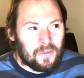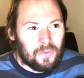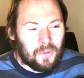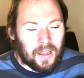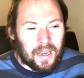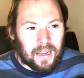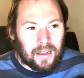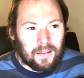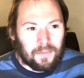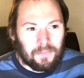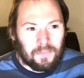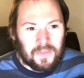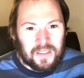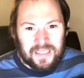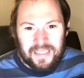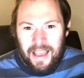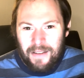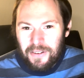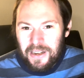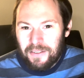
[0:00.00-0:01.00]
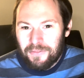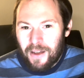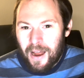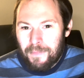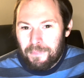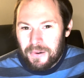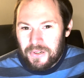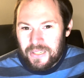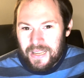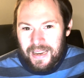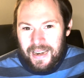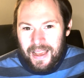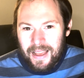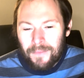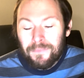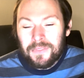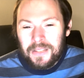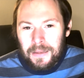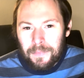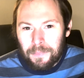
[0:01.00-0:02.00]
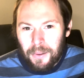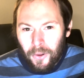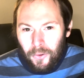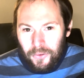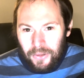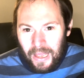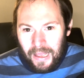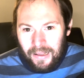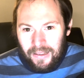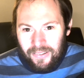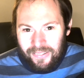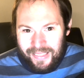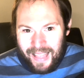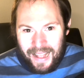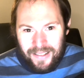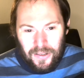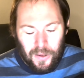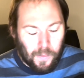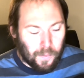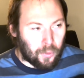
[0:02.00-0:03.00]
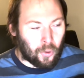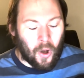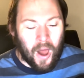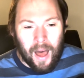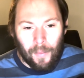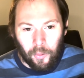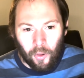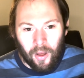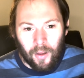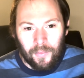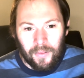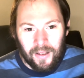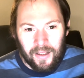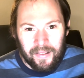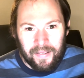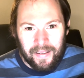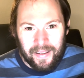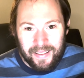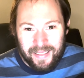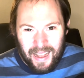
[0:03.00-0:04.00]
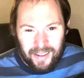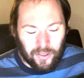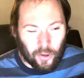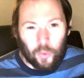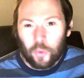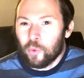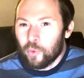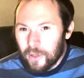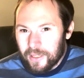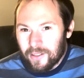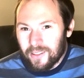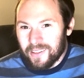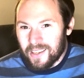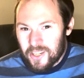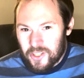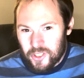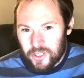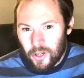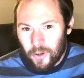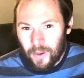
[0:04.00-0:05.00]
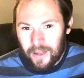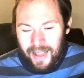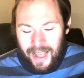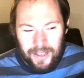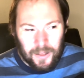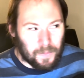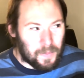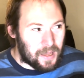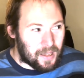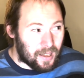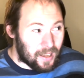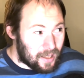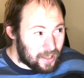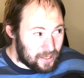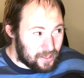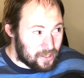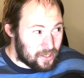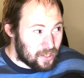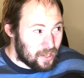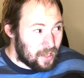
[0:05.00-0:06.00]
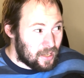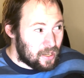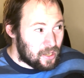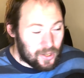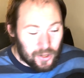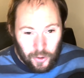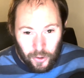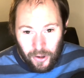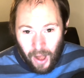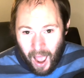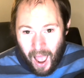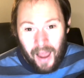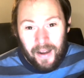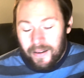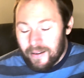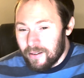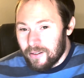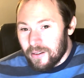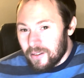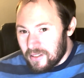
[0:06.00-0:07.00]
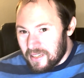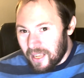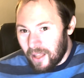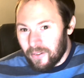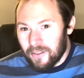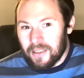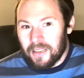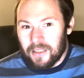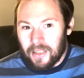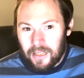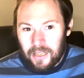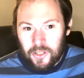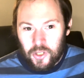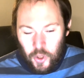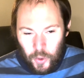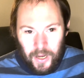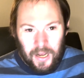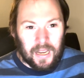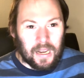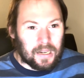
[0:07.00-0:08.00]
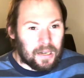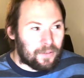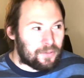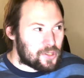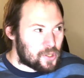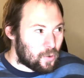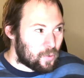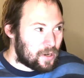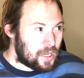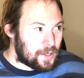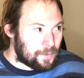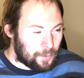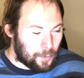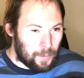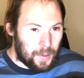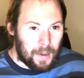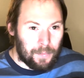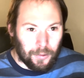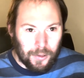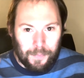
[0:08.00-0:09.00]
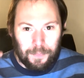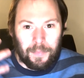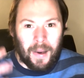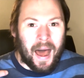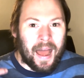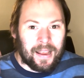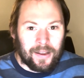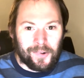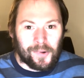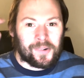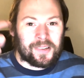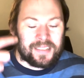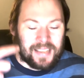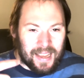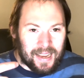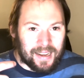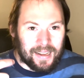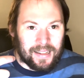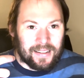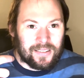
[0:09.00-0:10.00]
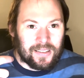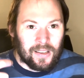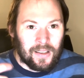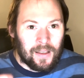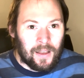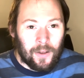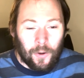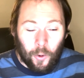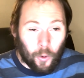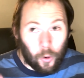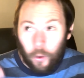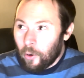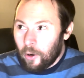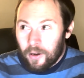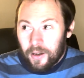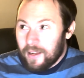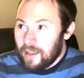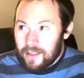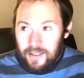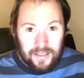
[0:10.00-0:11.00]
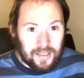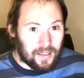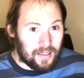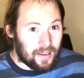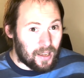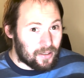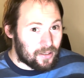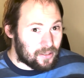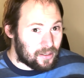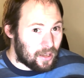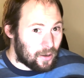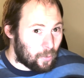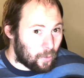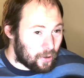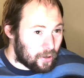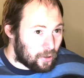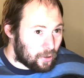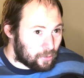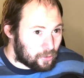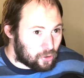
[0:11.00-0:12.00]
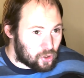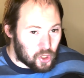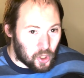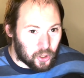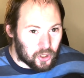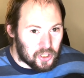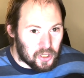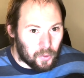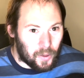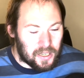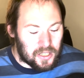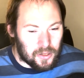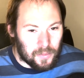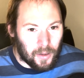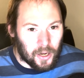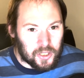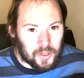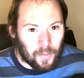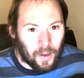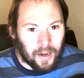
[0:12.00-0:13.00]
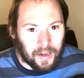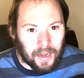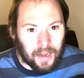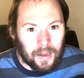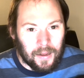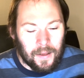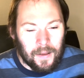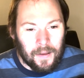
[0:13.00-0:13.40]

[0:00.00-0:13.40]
like 75% empty buildings, that's a problem, and that's a real issue, and that's because you're not telling intriguing enough stories for people to buy your tickets, or it's another thing where you're charging way too much money.